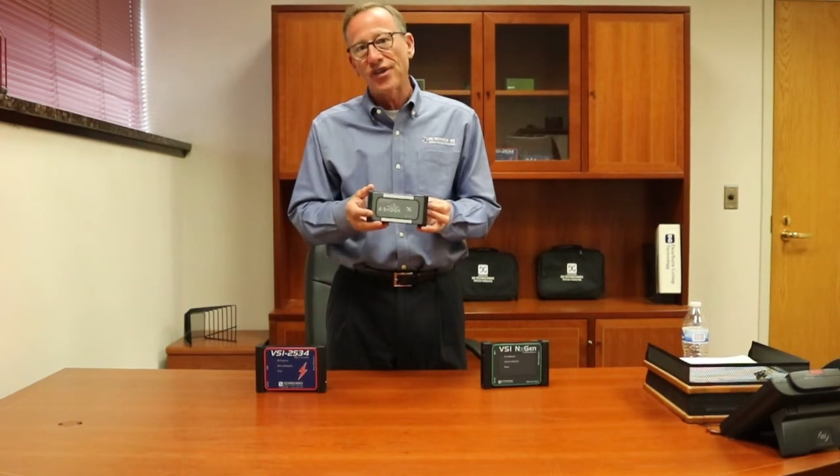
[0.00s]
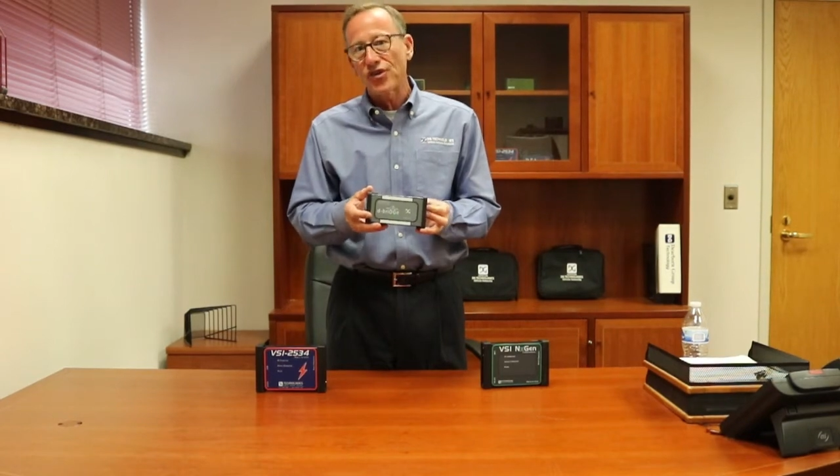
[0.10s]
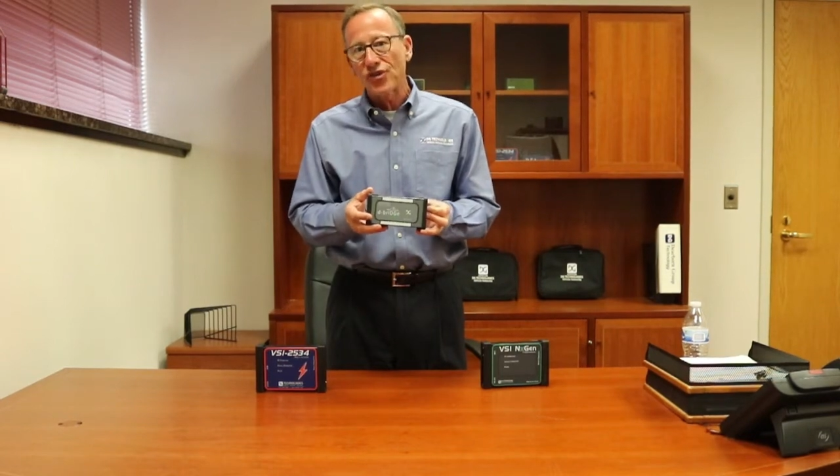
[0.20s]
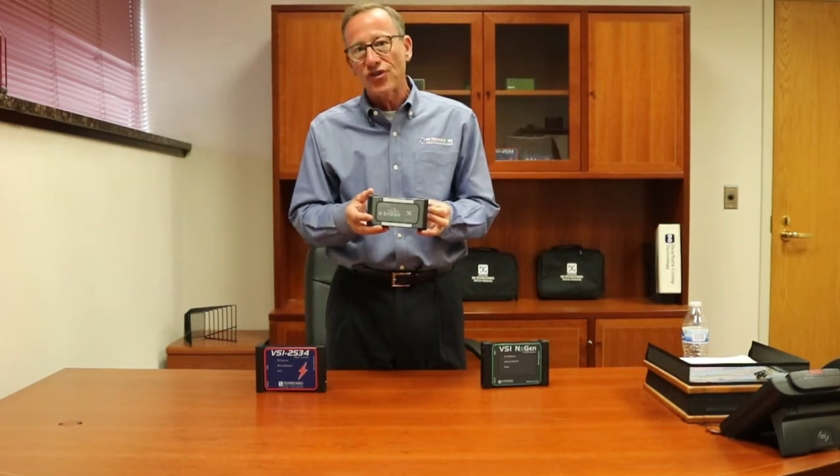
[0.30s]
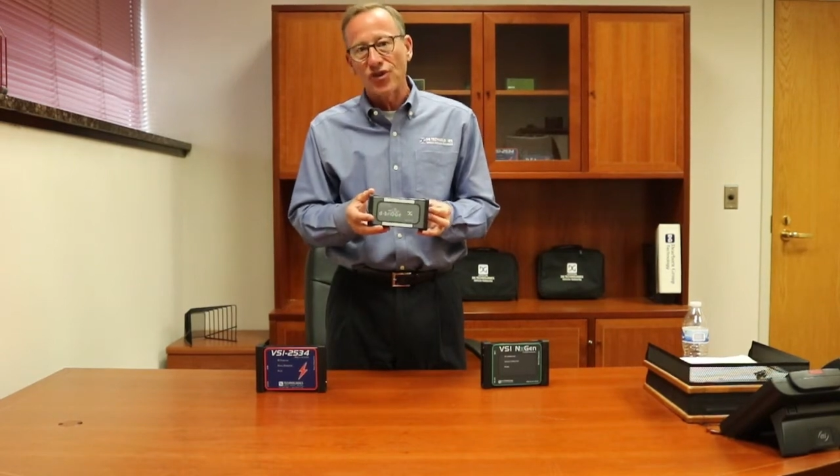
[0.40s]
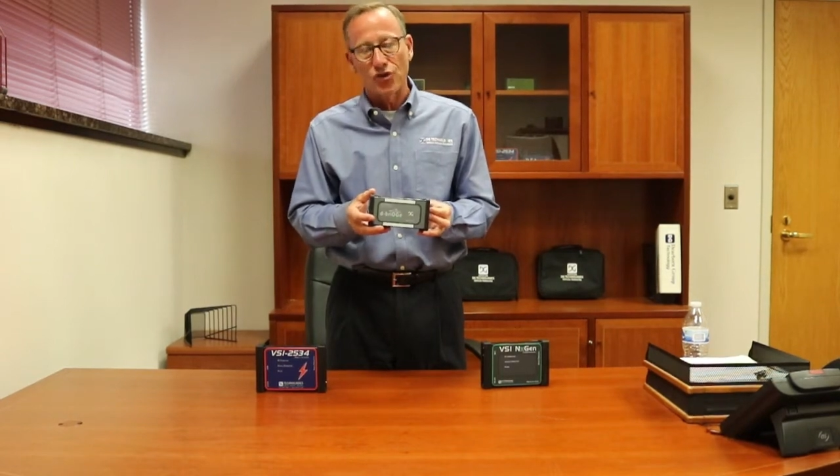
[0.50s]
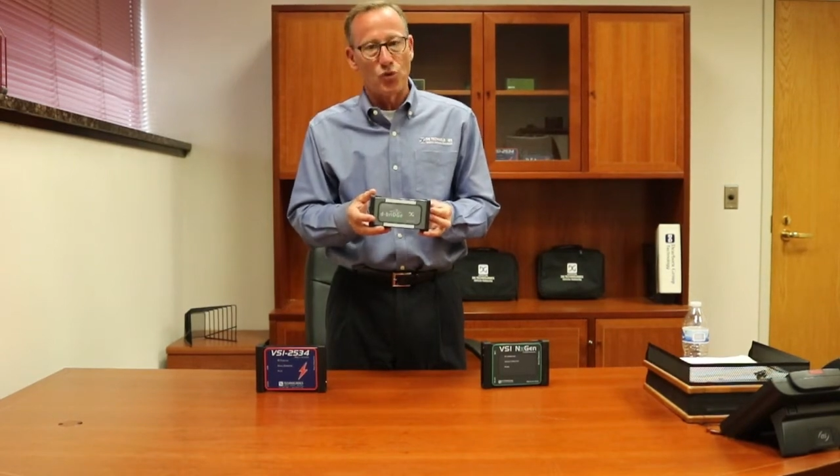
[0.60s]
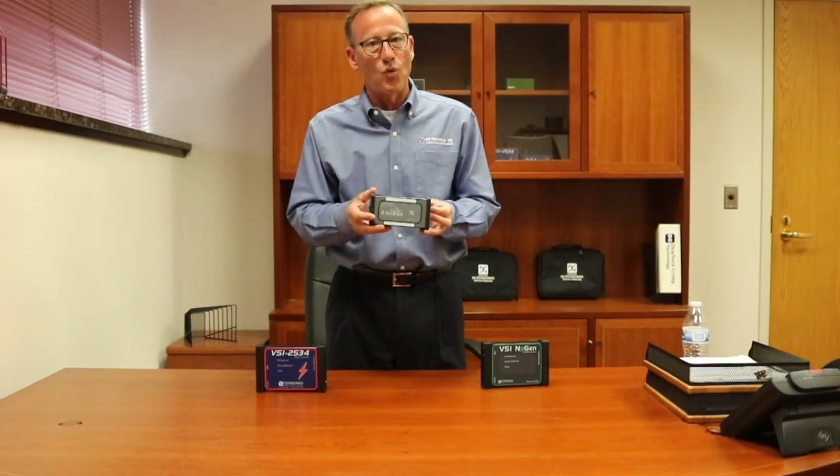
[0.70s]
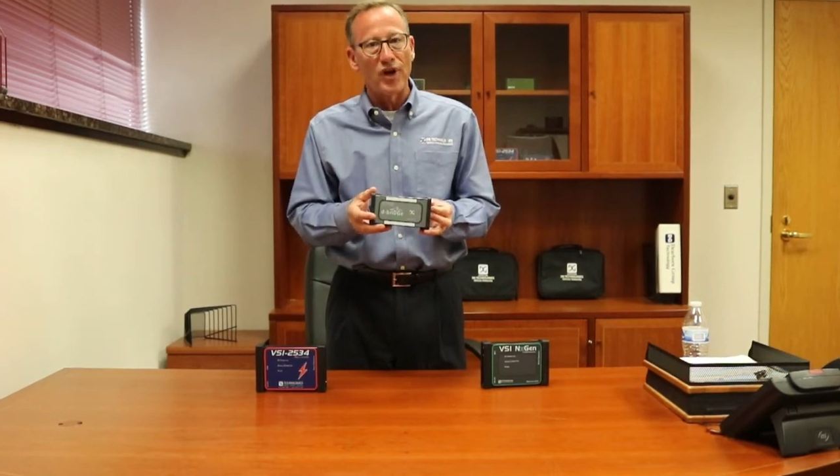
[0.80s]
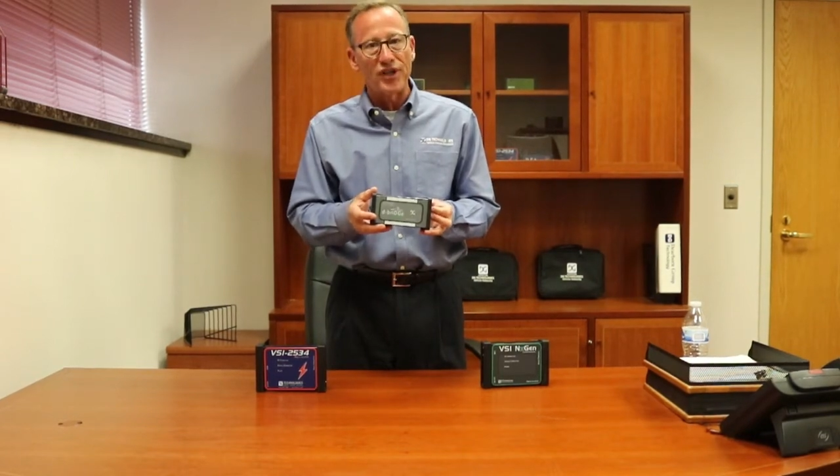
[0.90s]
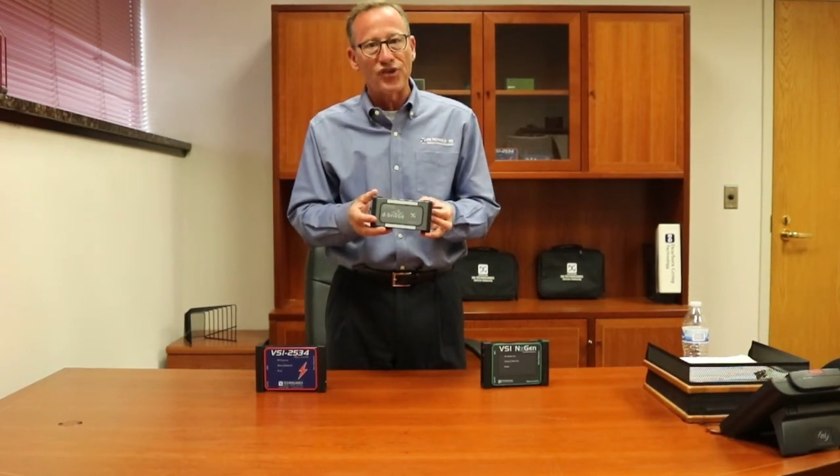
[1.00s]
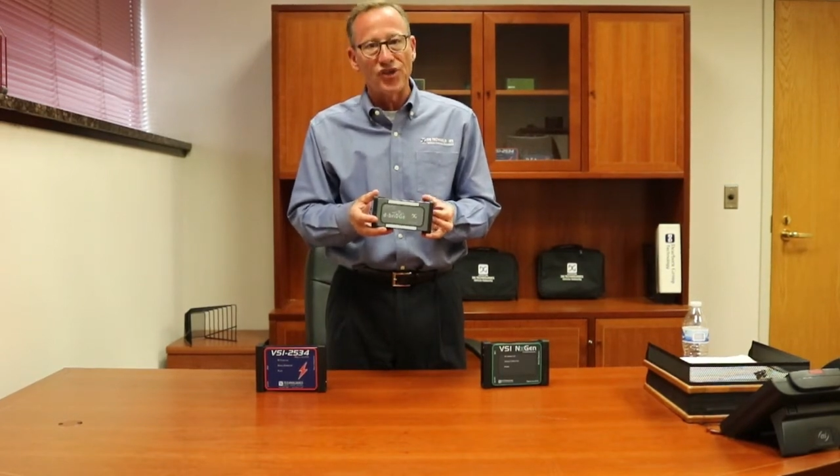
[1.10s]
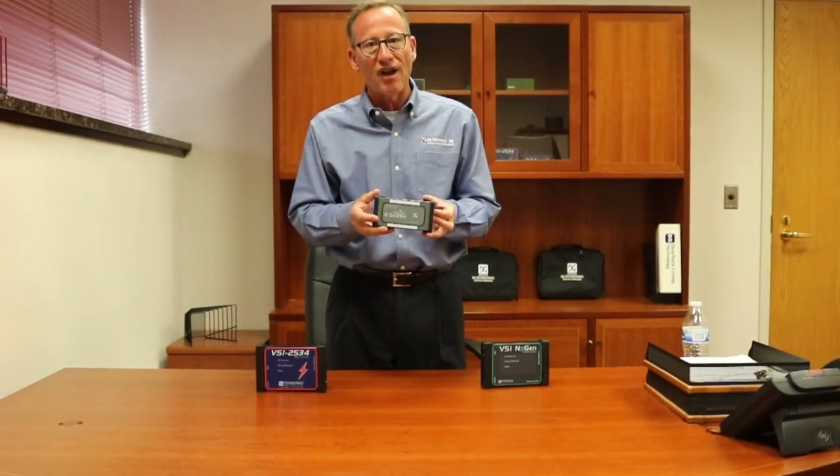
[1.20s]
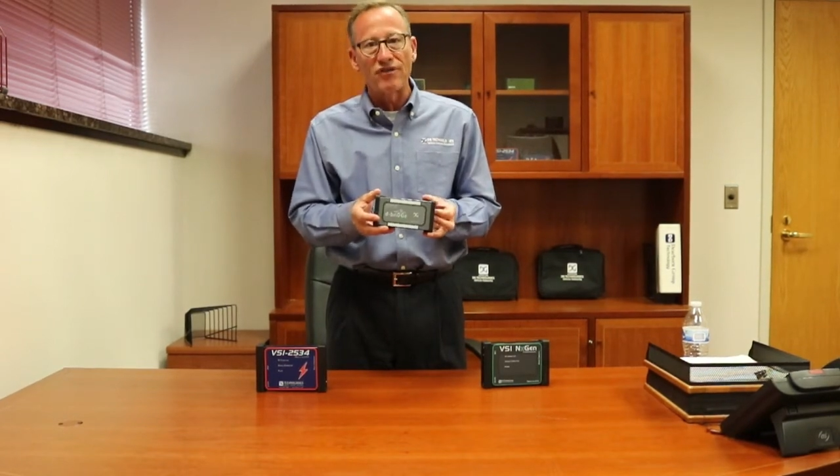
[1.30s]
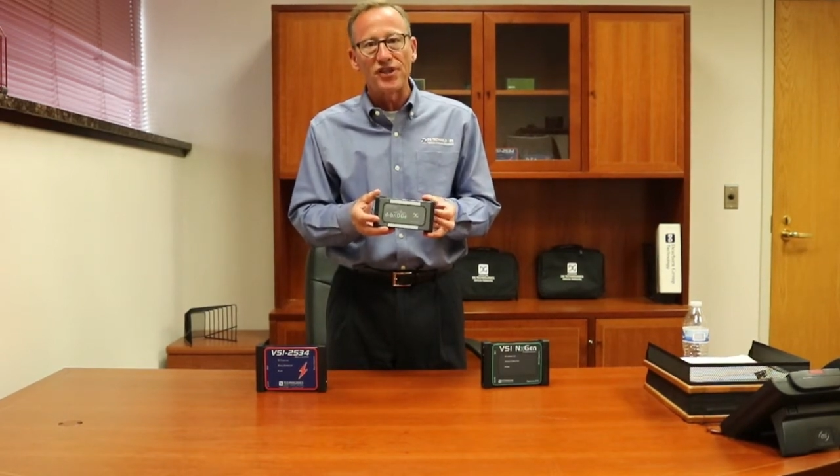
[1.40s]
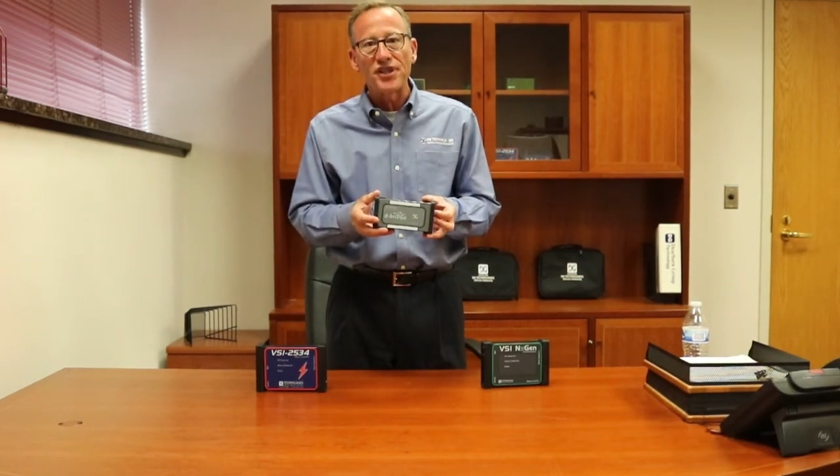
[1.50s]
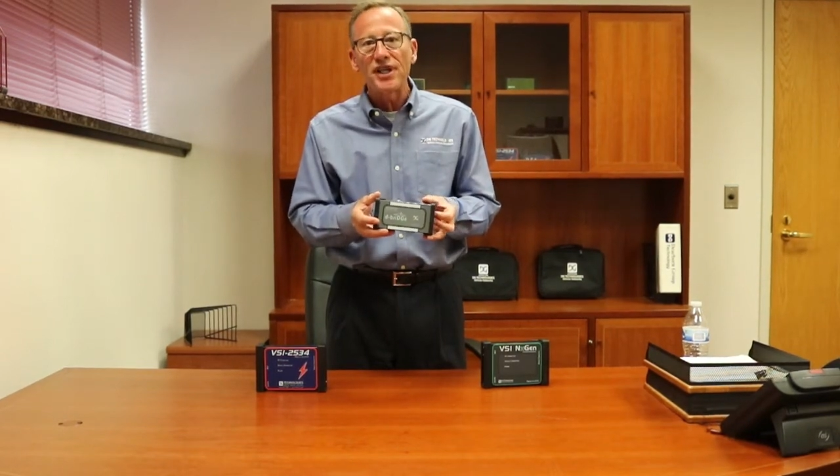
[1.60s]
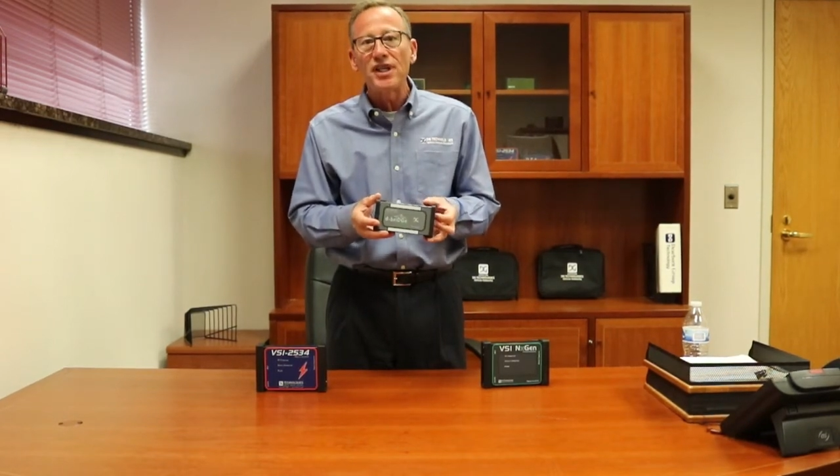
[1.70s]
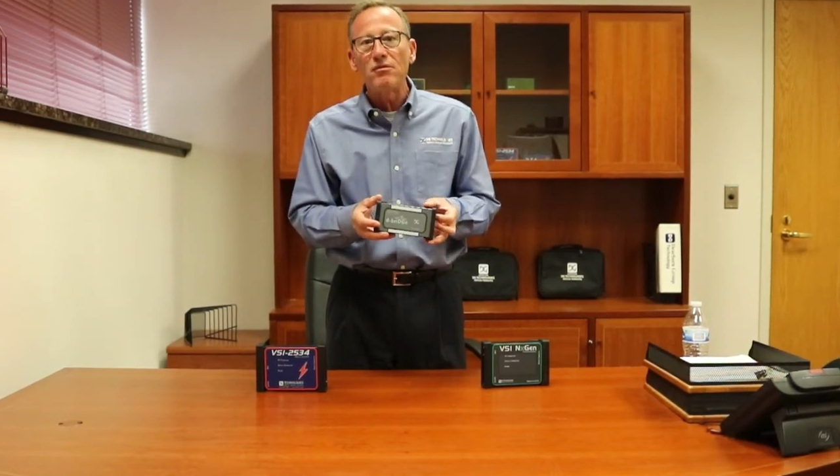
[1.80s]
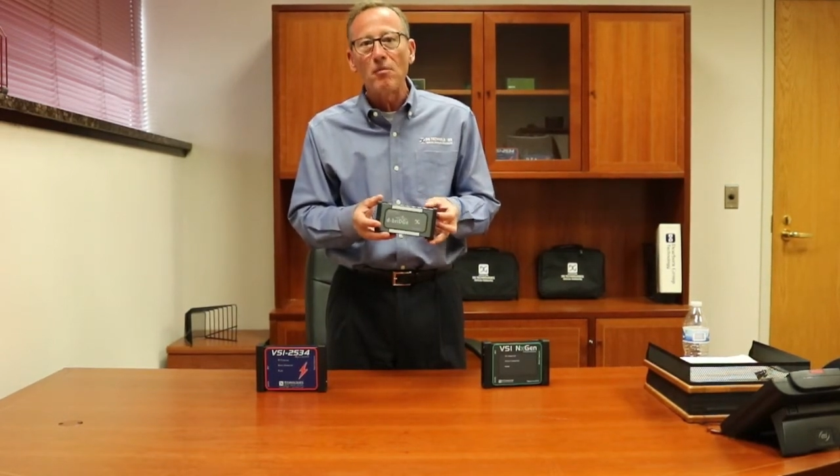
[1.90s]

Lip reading: to 2017 model